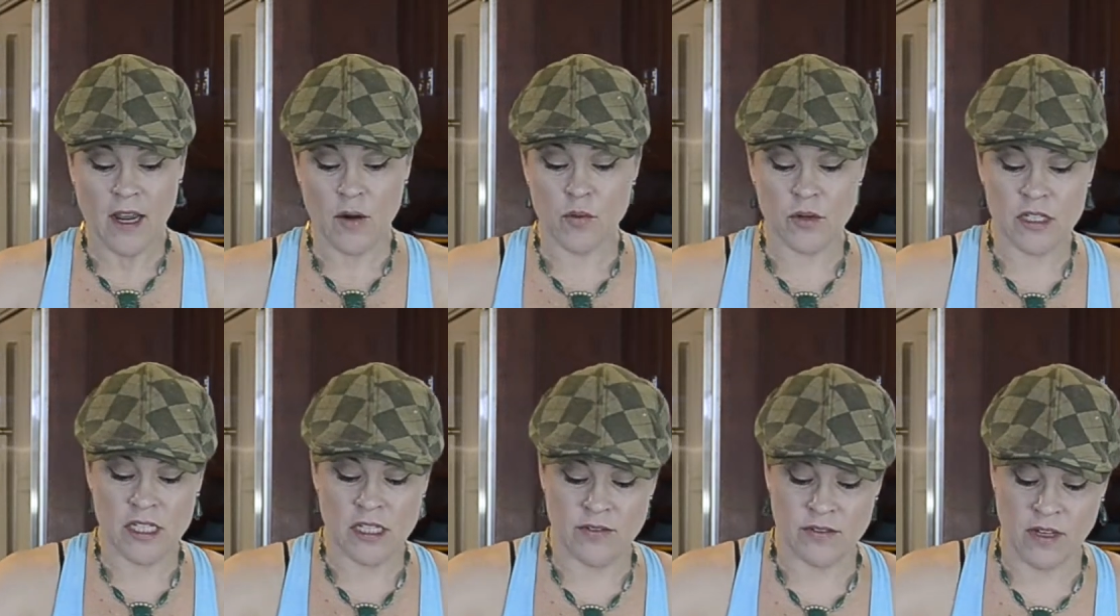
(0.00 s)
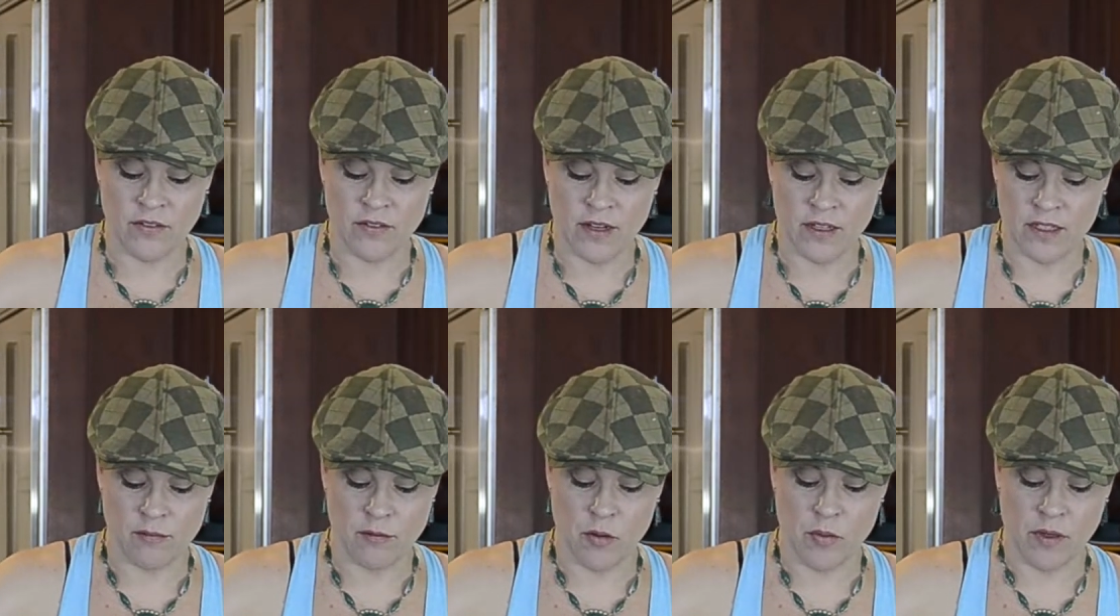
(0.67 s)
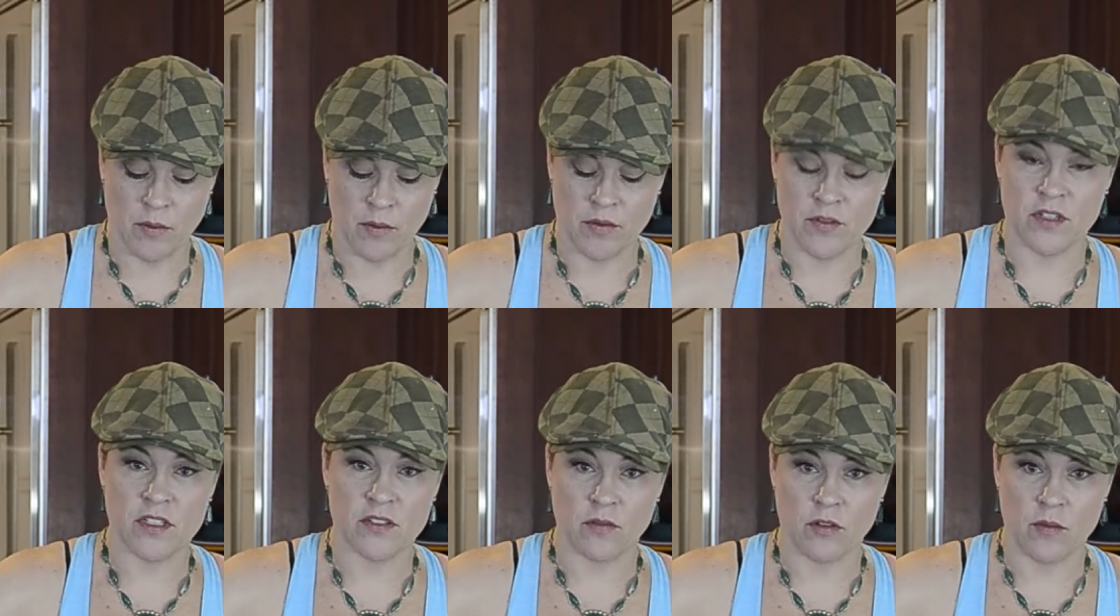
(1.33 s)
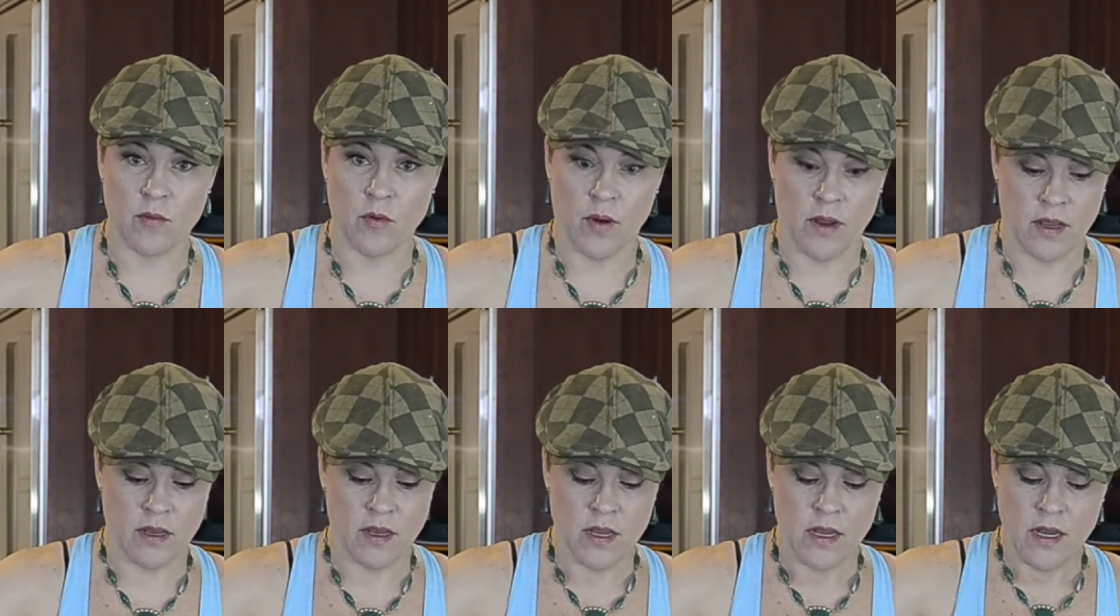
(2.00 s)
I wouldn't even have cut them open. I would have just thrown them away.